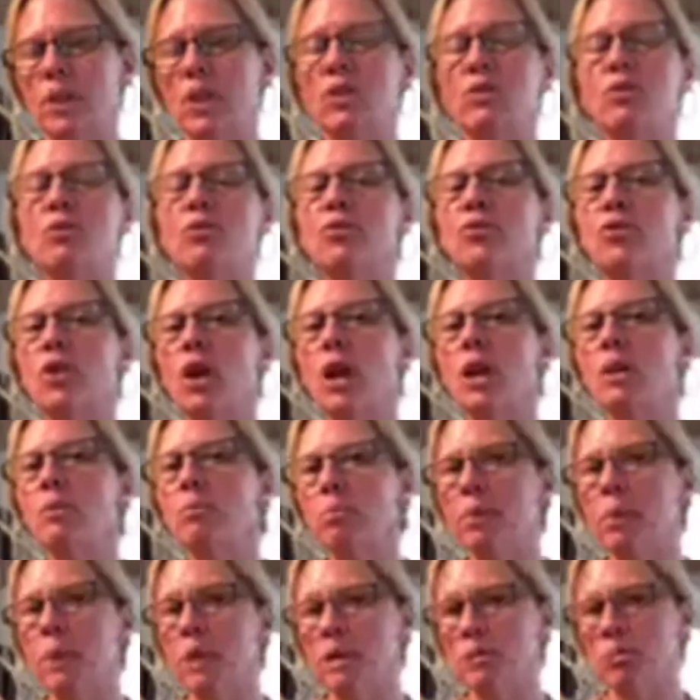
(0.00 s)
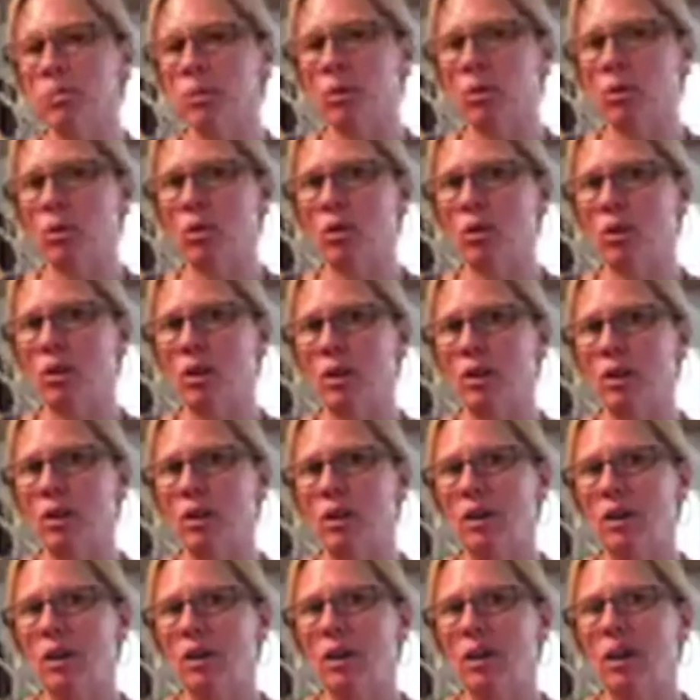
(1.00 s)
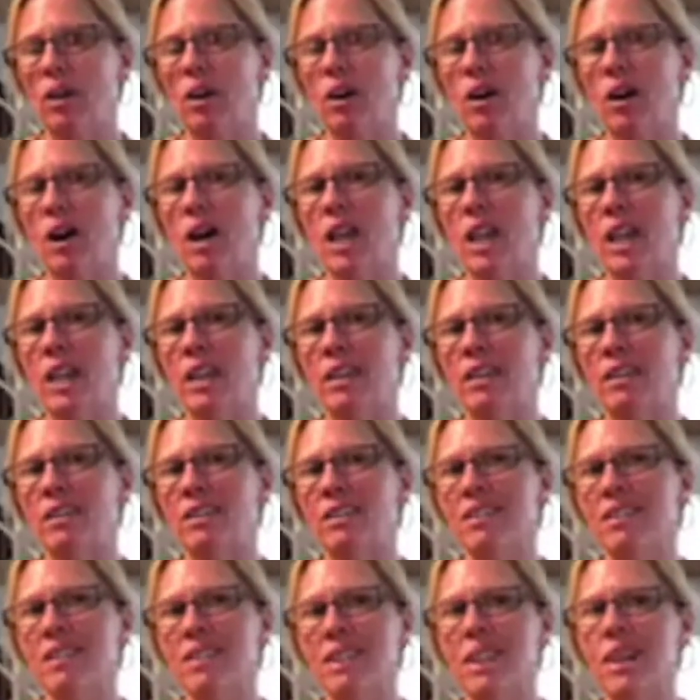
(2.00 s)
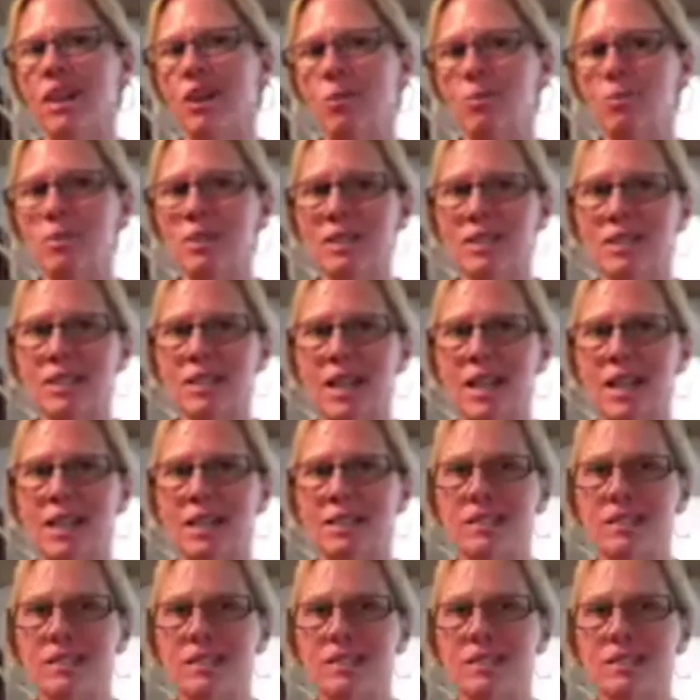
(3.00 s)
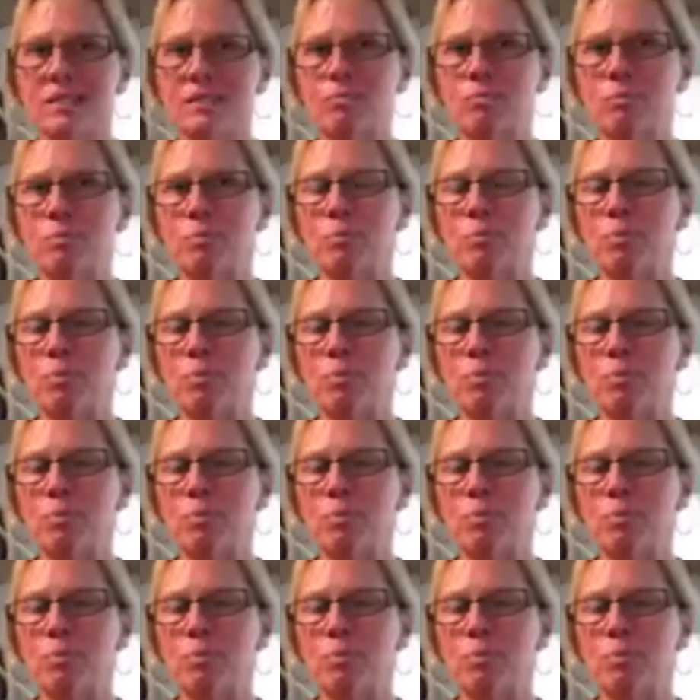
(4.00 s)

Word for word: confront people on their mistakes,